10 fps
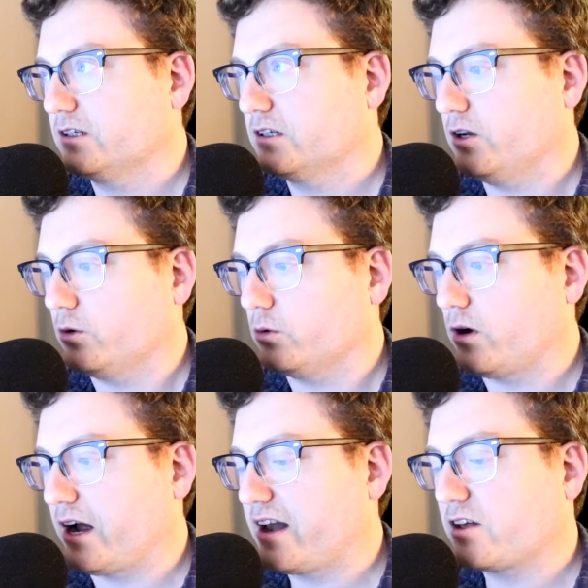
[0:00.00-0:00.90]
you know,
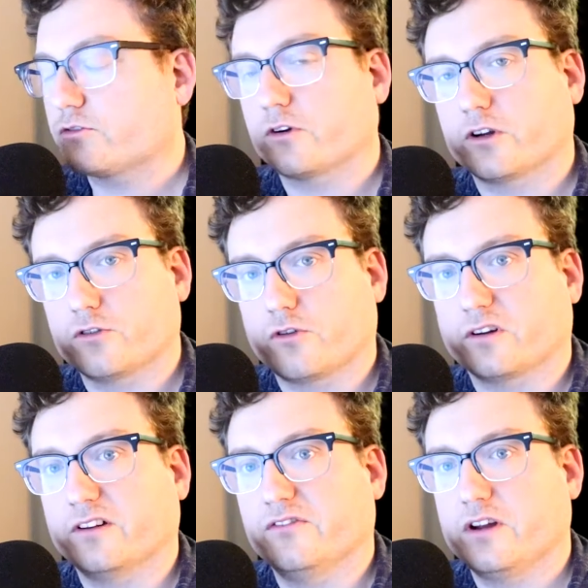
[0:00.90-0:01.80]
I'd ask for
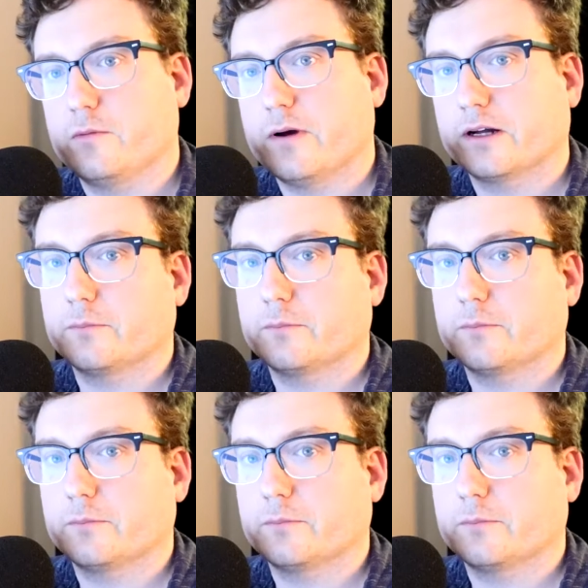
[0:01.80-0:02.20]
constructive feedback,